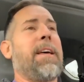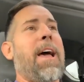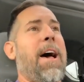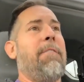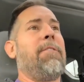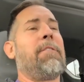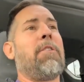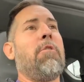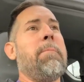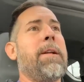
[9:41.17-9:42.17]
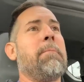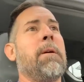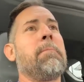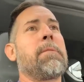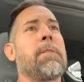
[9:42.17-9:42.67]
They have low
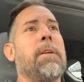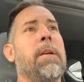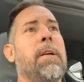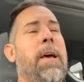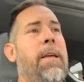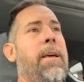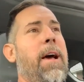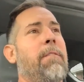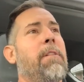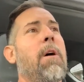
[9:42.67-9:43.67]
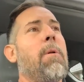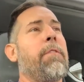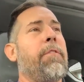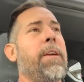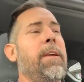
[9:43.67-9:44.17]
minimums and they have
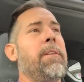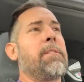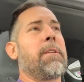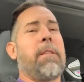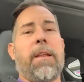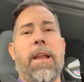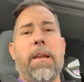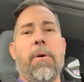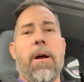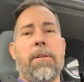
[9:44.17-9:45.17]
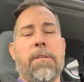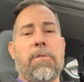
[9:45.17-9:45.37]
lower fees than anywhere else.